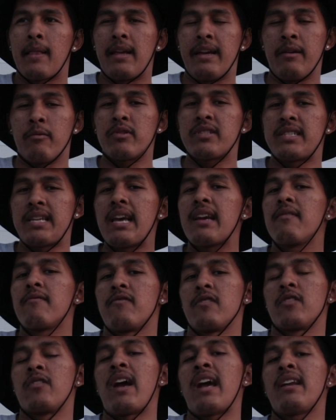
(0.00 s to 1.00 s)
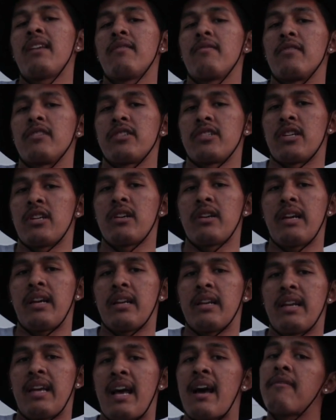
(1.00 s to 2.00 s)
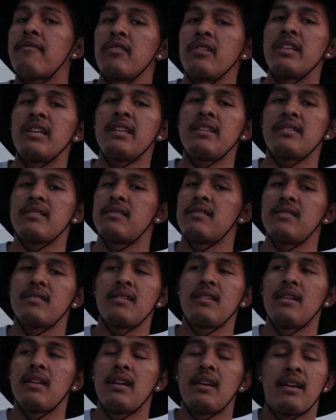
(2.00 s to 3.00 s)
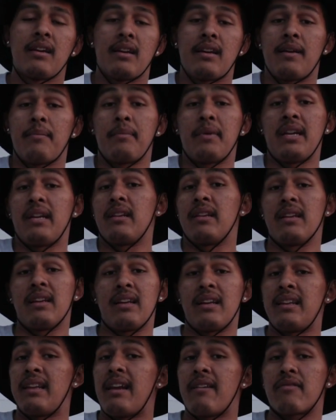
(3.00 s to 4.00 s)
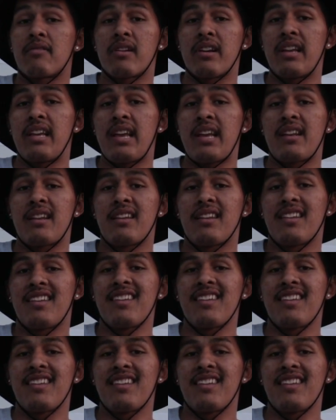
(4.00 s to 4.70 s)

it was taken for granted for sure. And after this, I mean, never again.